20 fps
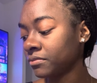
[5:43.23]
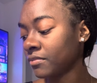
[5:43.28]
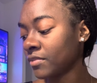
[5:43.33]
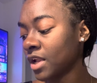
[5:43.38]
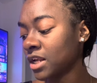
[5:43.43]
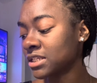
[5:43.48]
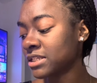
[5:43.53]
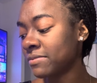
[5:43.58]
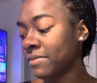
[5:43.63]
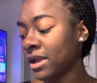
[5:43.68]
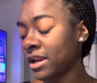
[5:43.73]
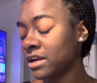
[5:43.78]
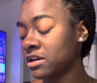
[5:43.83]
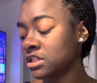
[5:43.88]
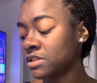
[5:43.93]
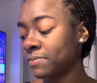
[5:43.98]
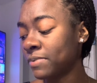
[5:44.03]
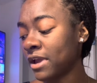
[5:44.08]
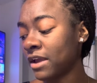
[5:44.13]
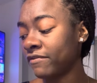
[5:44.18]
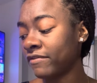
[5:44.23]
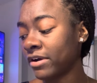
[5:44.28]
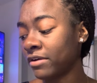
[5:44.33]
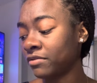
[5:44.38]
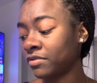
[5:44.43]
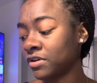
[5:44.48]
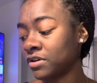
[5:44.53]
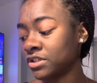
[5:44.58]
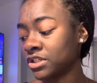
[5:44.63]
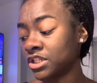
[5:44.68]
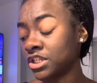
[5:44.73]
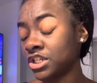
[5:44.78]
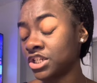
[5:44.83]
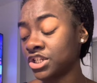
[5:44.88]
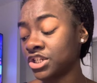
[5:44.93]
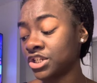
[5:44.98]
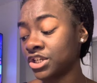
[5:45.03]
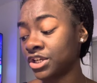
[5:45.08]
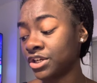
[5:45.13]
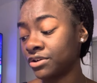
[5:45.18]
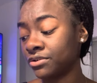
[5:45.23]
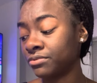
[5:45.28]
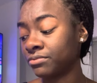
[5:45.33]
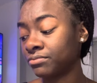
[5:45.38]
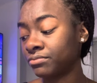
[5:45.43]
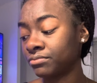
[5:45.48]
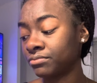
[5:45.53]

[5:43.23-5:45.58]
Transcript: and somebody here is paying very close attention to you.